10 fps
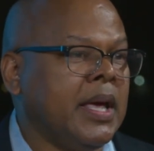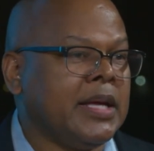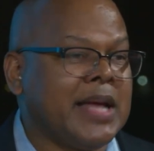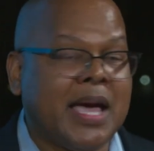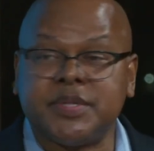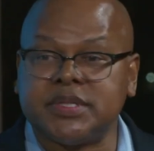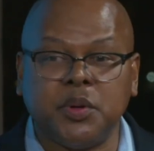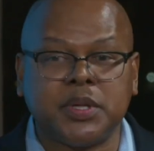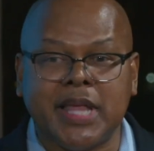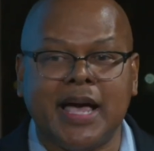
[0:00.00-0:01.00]
And I am
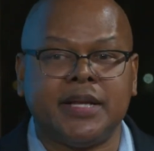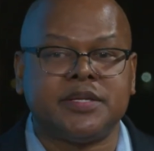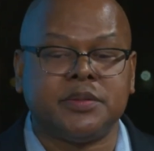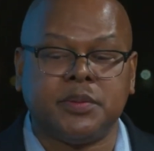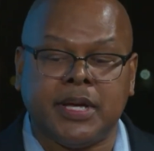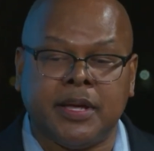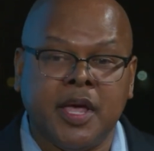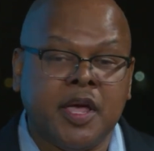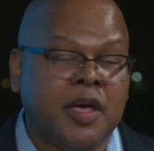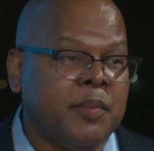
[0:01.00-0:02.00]
so glad to
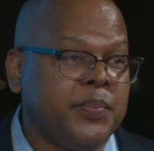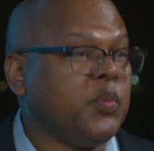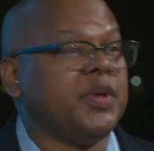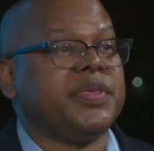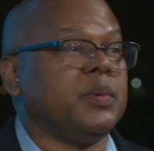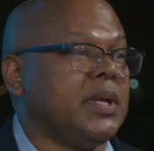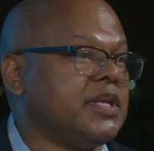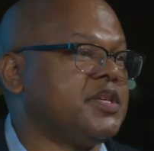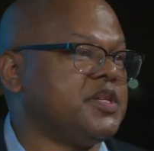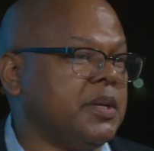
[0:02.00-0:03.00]
be with you on
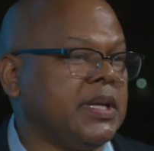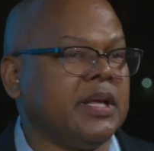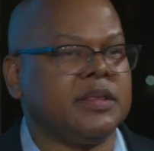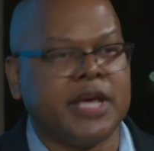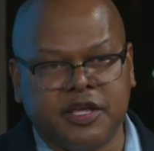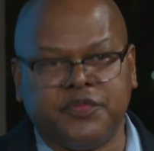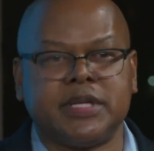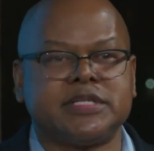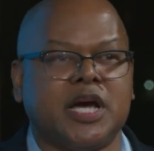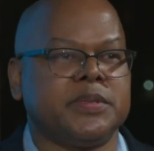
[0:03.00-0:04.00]
this journey, and thank you for
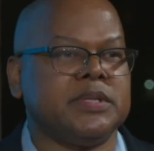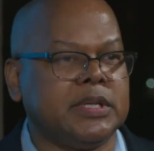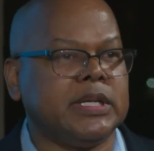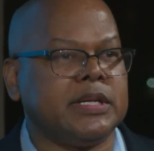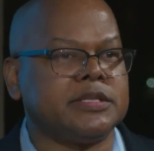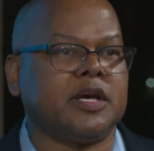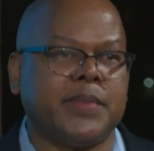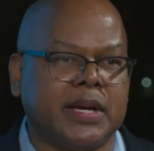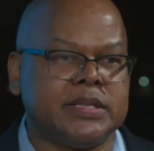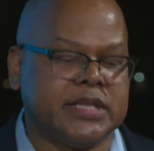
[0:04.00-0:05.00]
this opportunity to talk
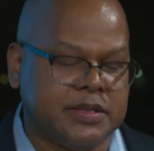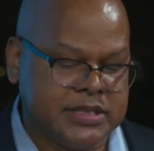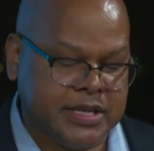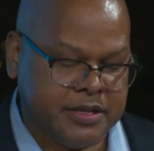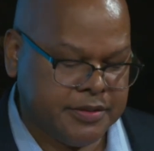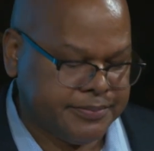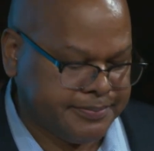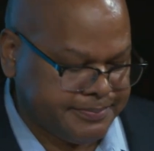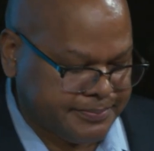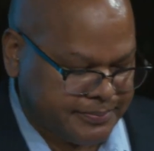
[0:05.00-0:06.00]
about ConsejoSano.